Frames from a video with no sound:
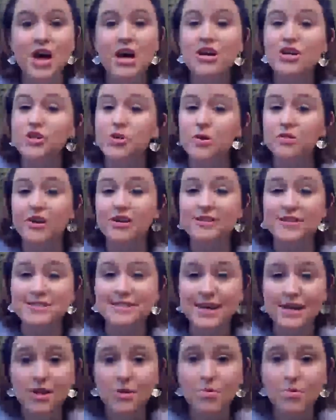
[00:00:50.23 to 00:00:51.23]
So I thought to
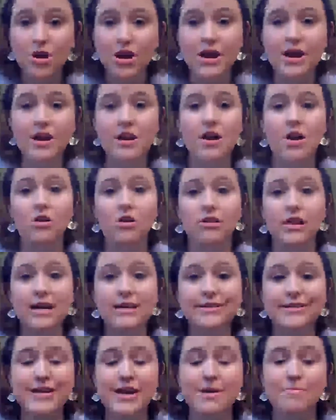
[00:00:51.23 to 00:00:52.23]
celebrate our
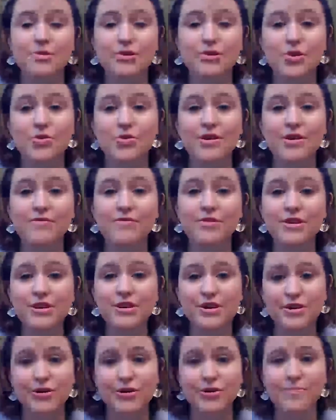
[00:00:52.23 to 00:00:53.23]
last episode of the
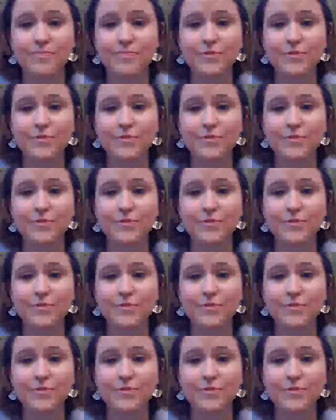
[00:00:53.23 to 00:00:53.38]
year,